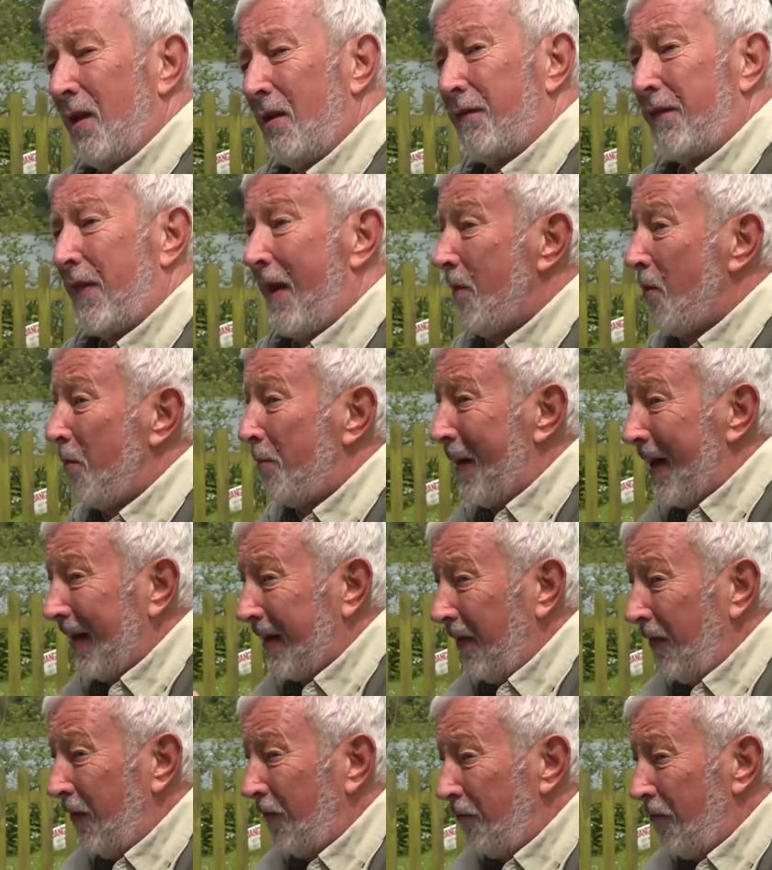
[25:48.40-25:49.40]
If they were
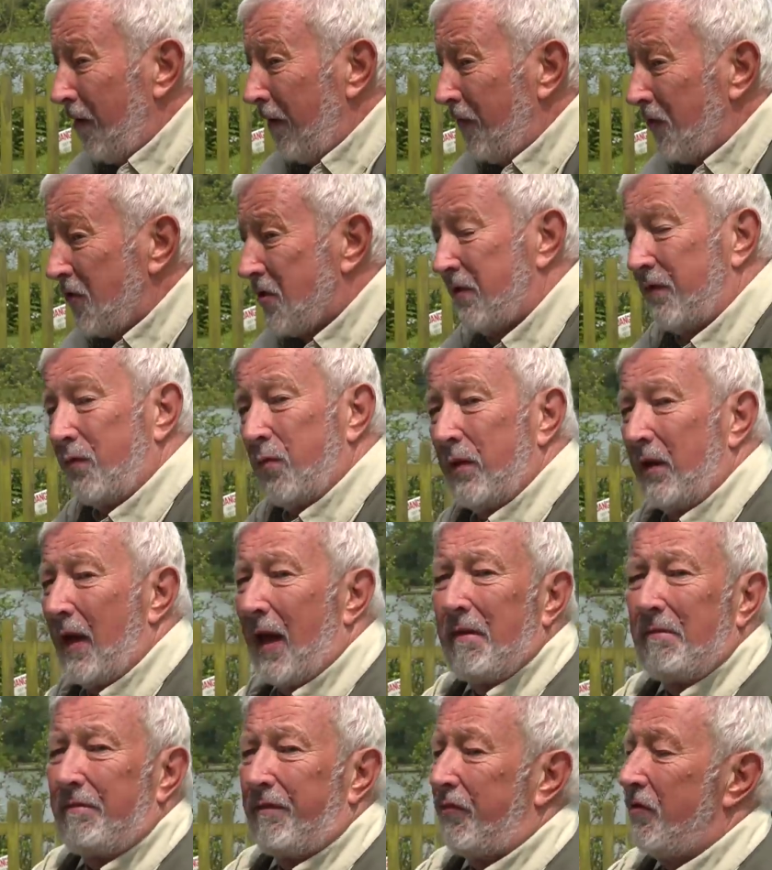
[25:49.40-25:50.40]
back in the rivers, if we
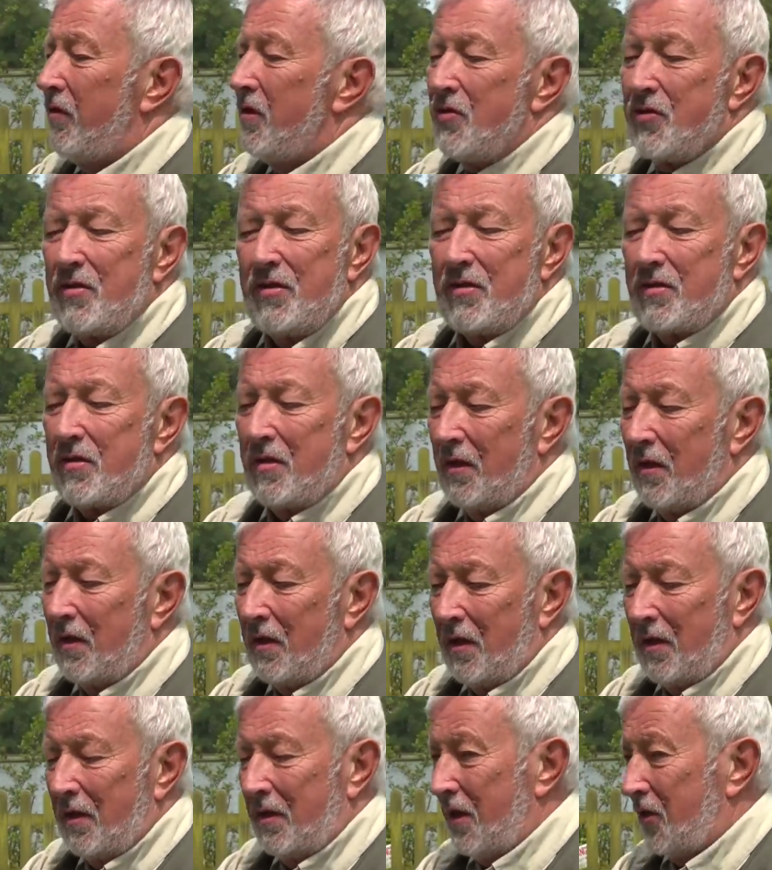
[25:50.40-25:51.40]
had, for instance,
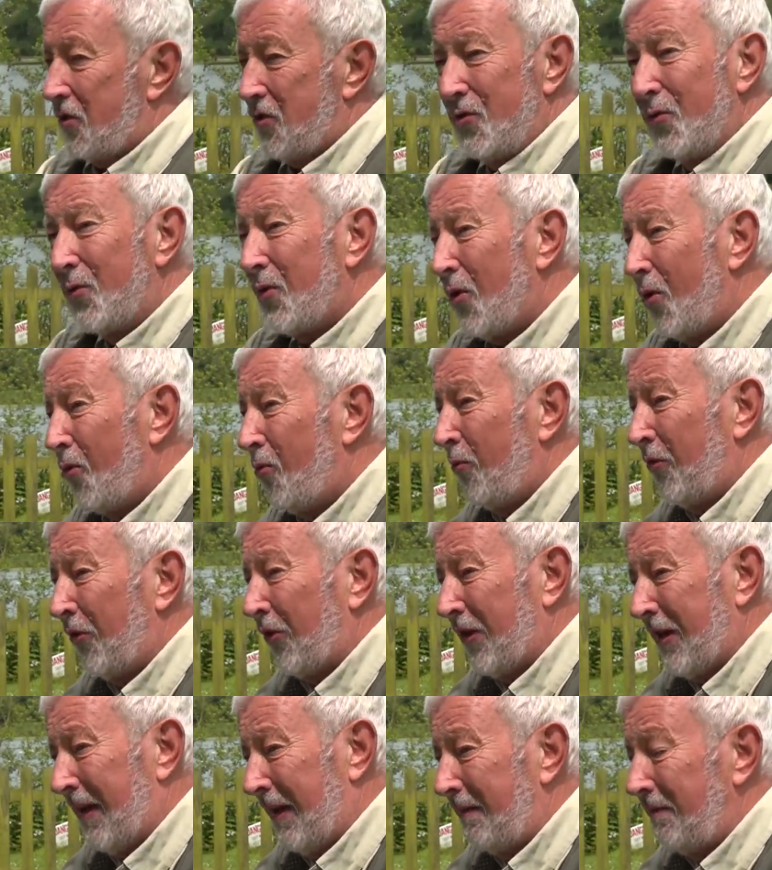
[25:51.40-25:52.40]
a national
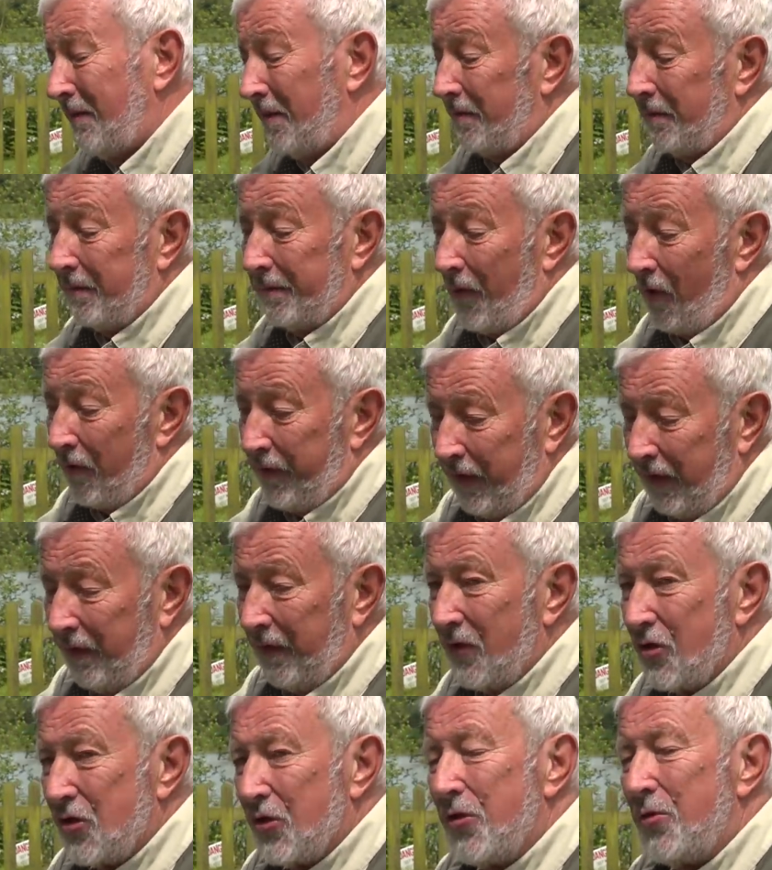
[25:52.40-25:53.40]
cormorant cull that I
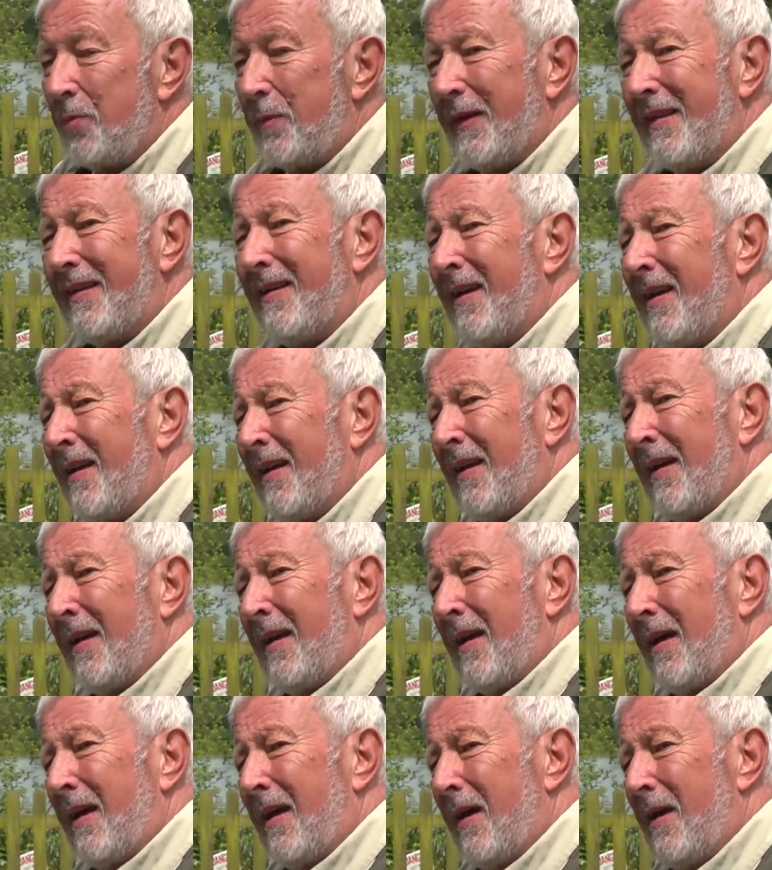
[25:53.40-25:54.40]
think they should have been,
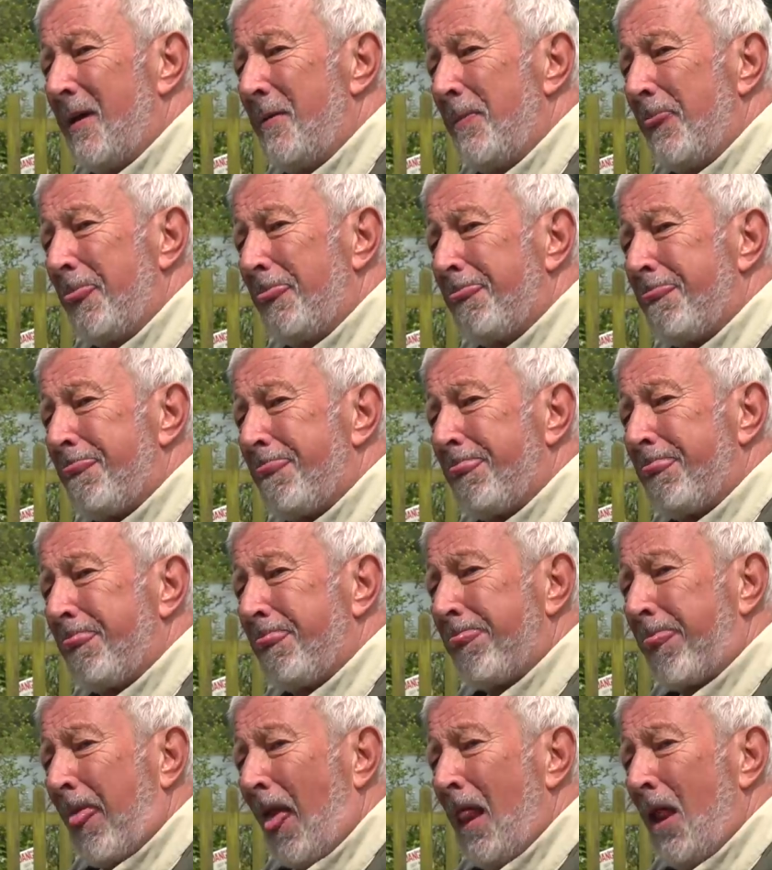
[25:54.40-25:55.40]
um,
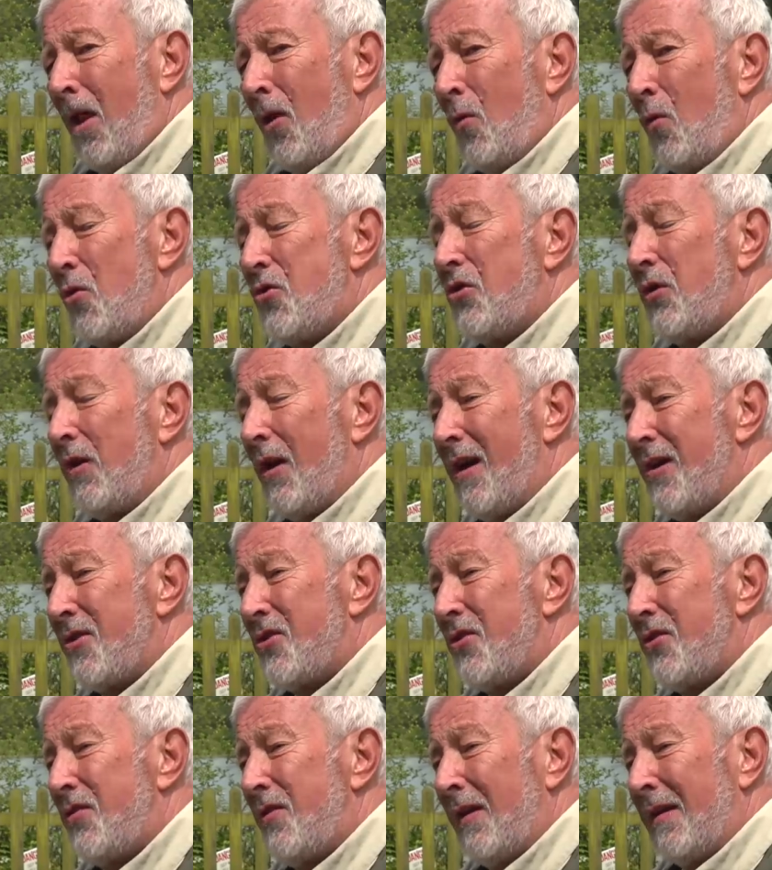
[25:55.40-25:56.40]
would you
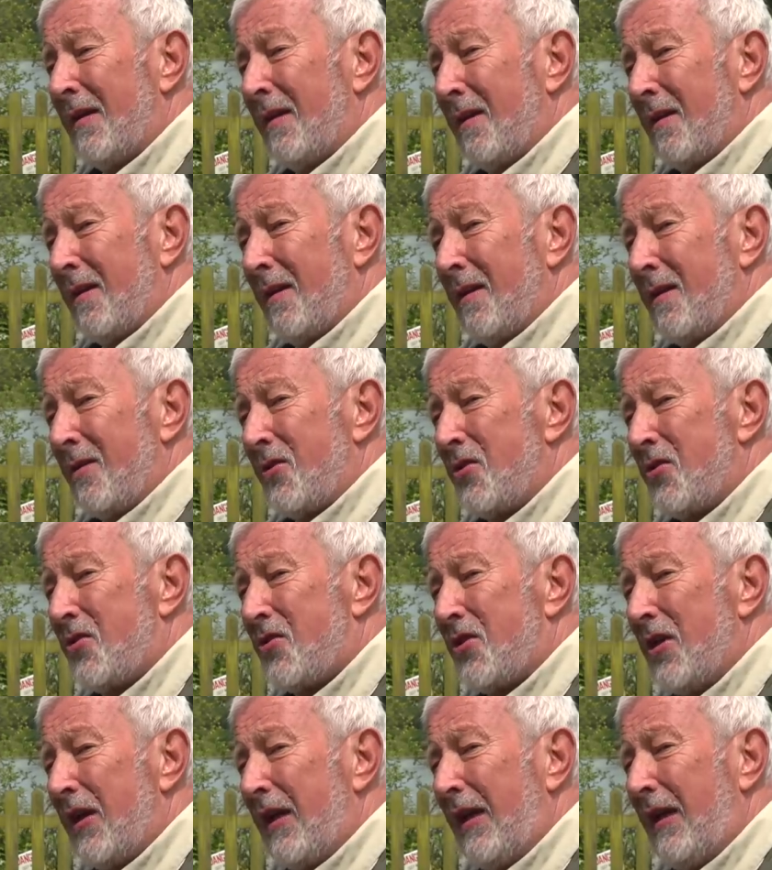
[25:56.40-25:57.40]
like to, to
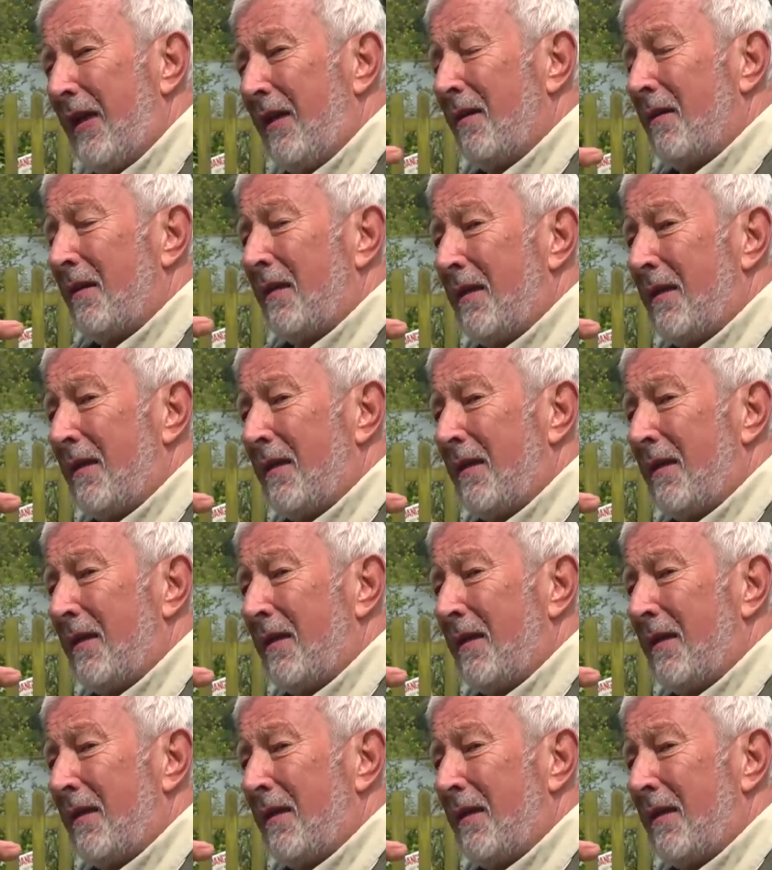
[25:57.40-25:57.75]
see